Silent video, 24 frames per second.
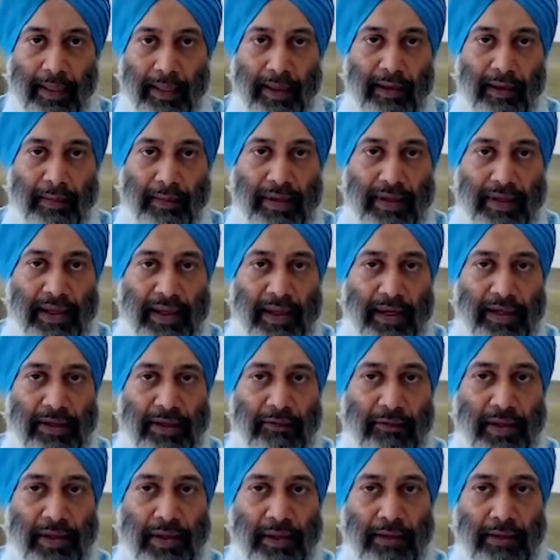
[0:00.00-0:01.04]
I mean,
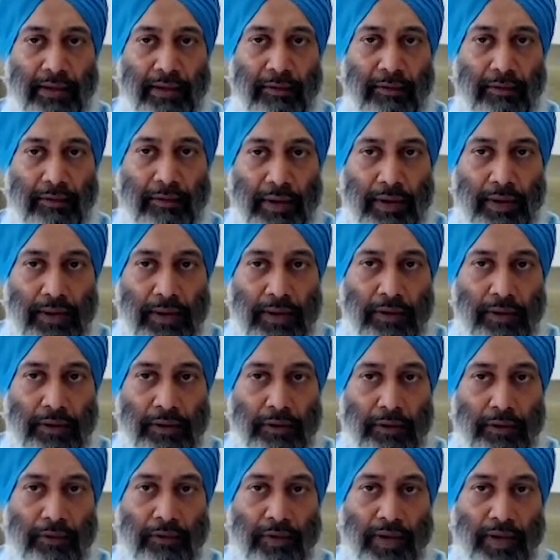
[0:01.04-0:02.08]
anywhere in the world you
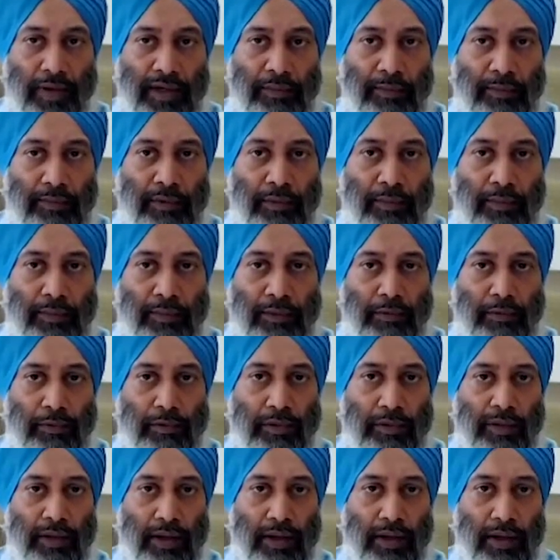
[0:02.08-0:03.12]
would find people
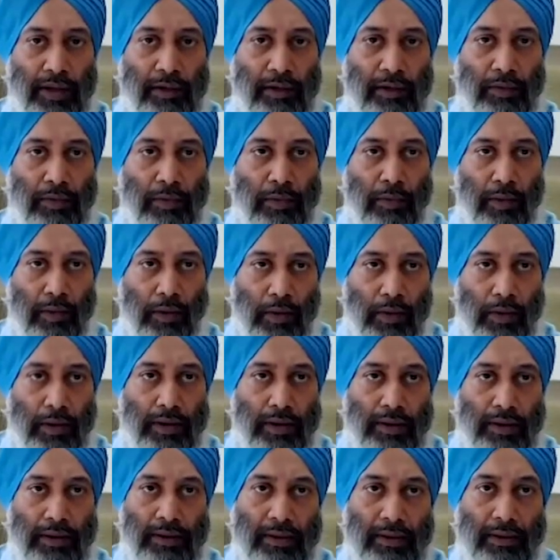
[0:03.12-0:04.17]
would rather walk
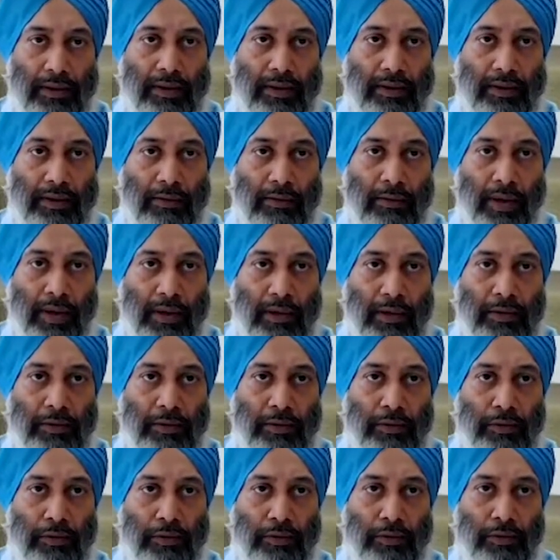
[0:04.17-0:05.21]

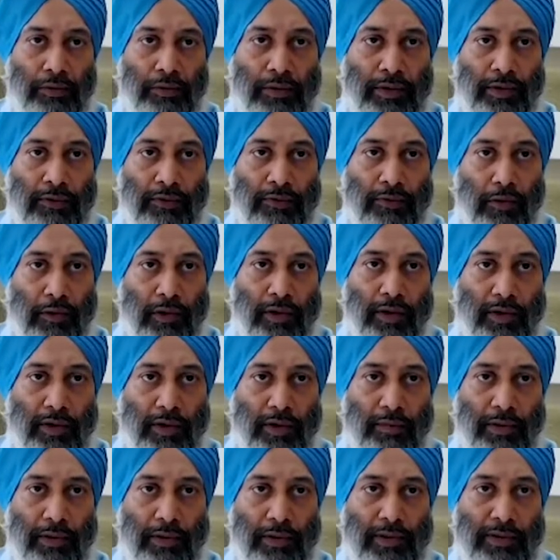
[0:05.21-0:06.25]
1, 2, 3, 4
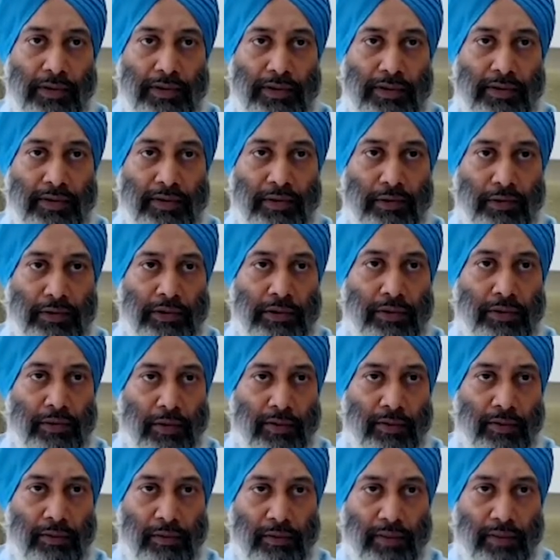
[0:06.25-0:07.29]
kilometers than use an
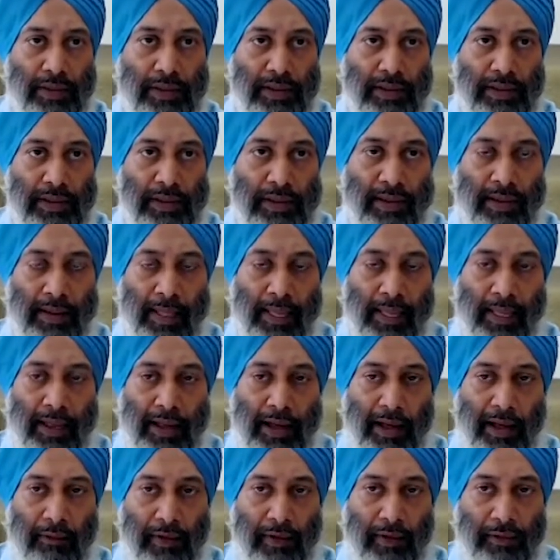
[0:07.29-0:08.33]
automobile.
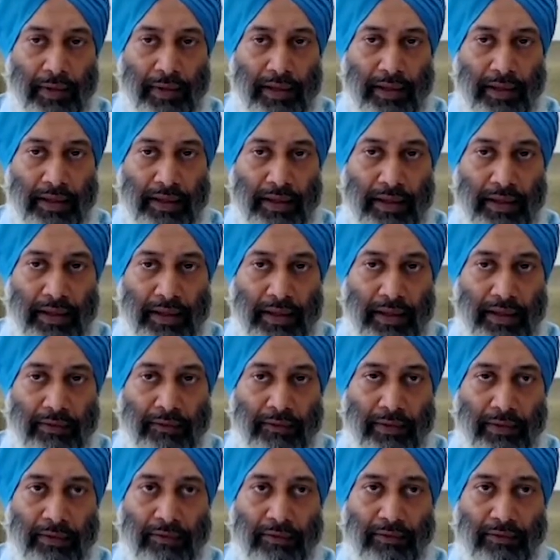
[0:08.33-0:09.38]
However, in India,
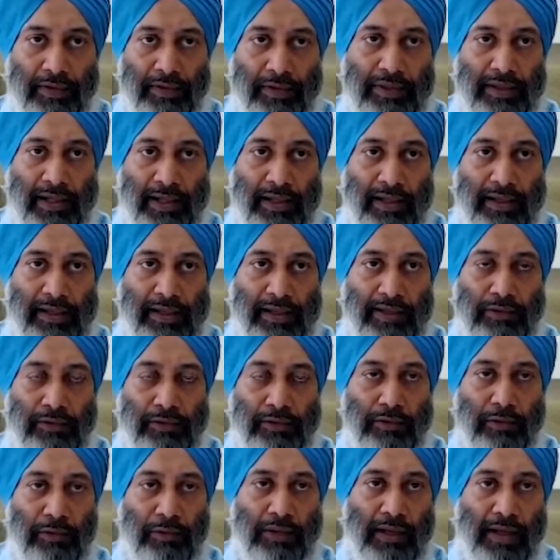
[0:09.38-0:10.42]
even if a child has
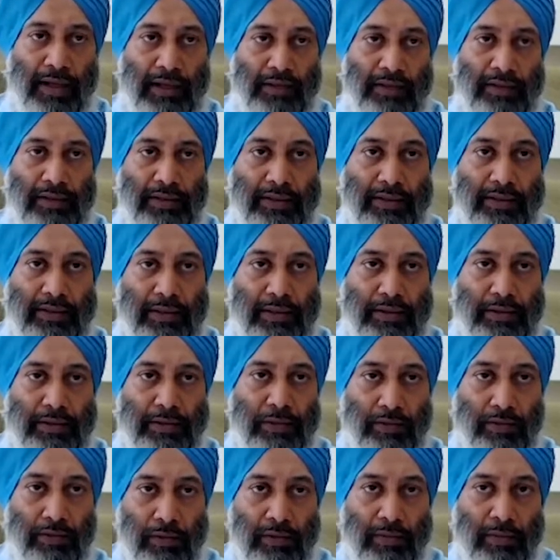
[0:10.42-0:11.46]
to catch a
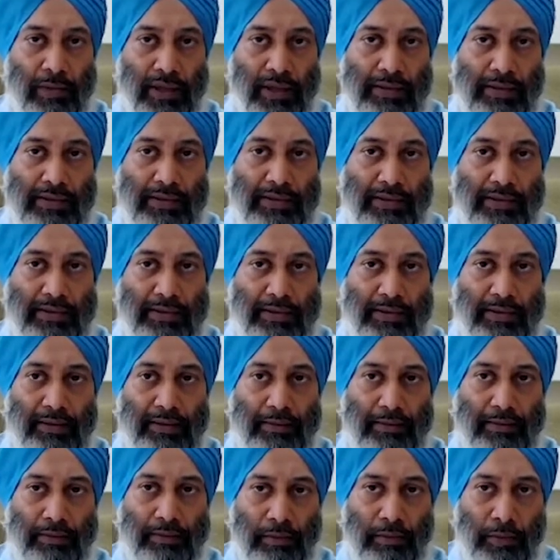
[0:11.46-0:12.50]
school bus,
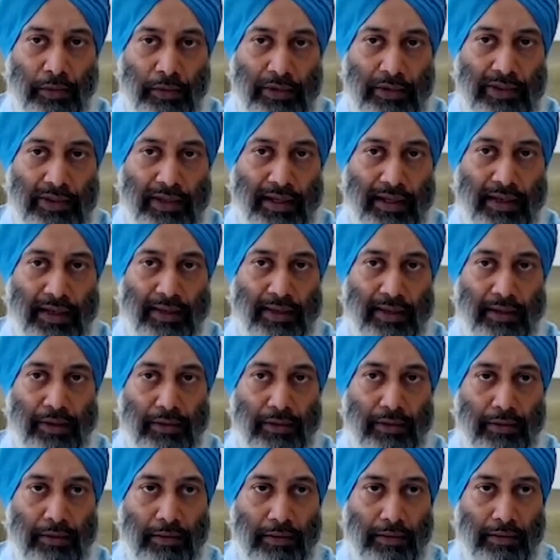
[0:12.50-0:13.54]
most likely
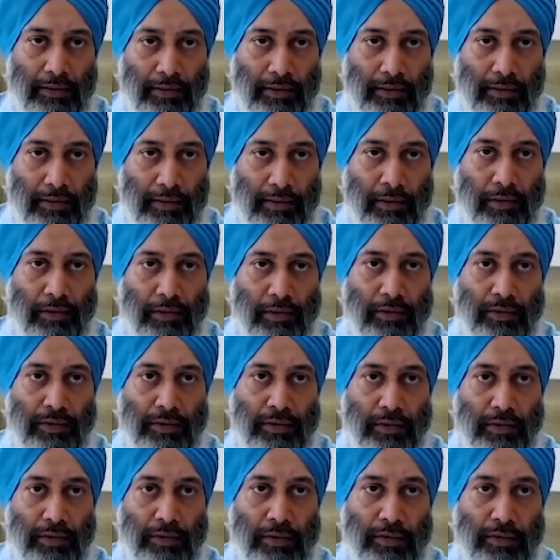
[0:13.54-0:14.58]
you go to the
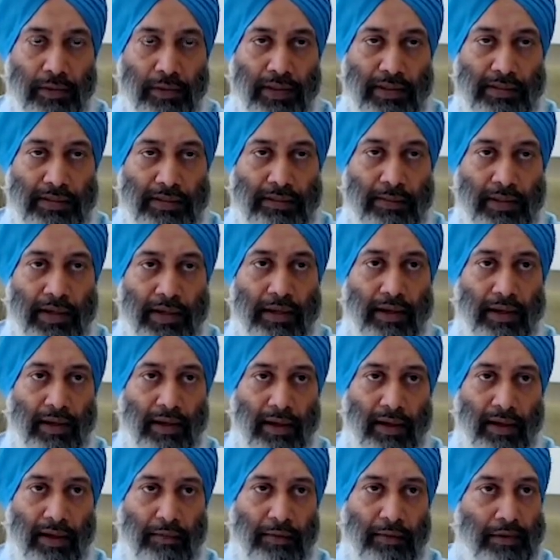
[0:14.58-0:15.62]
school bus by
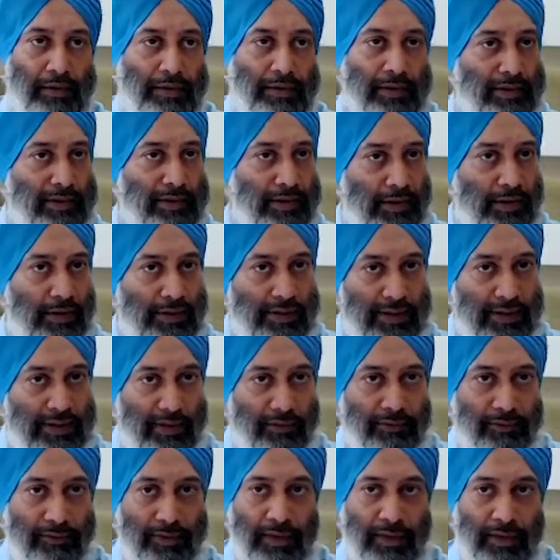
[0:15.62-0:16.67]
car because it's not
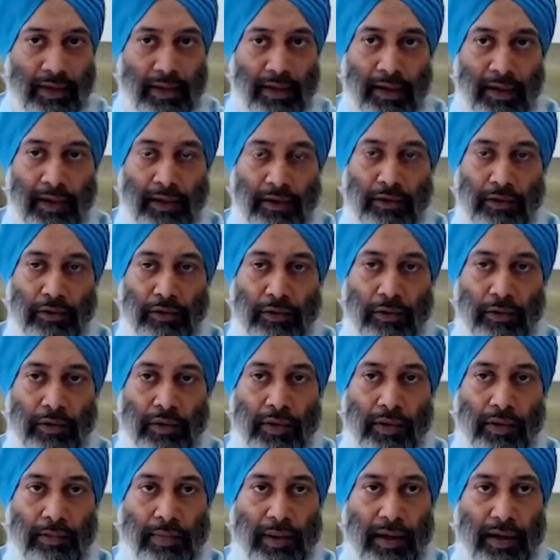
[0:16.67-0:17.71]
safe. You go to
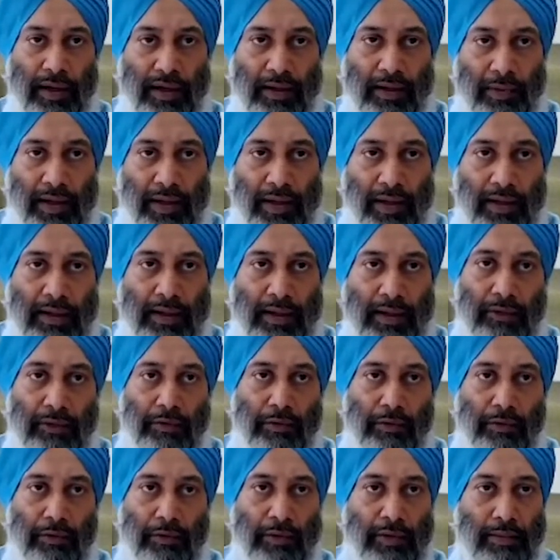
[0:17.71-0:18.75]
the park by car,
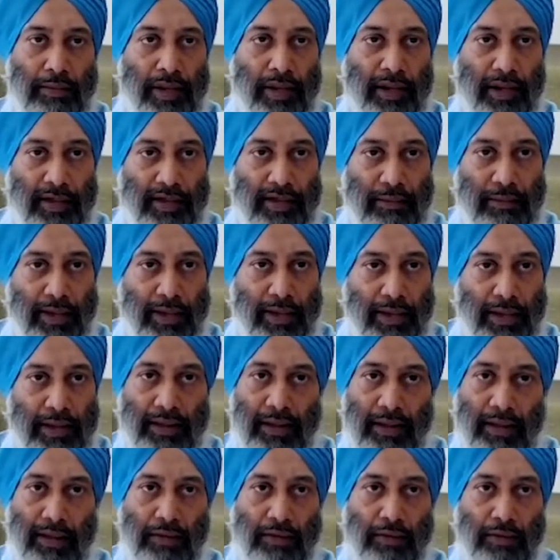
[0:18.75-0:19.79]
you go to the bank by
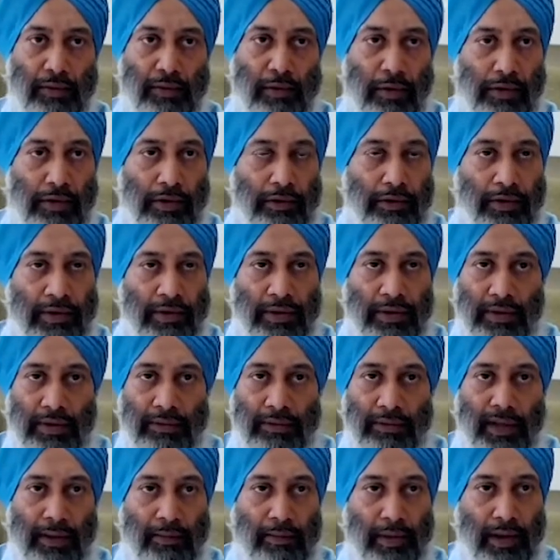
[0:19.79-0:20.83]
car, you walk to the
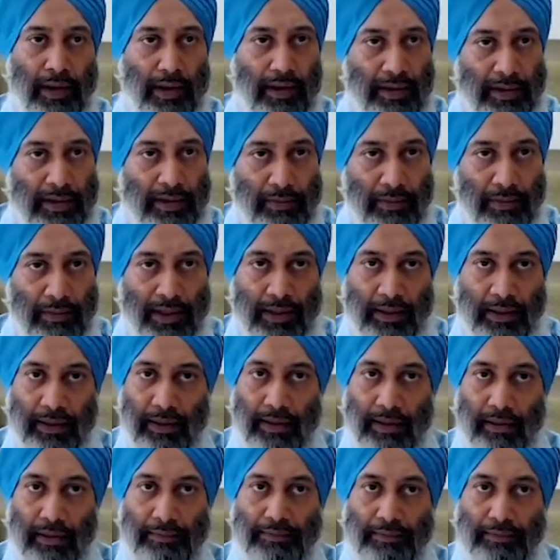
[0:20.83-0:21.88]
nearby market by car.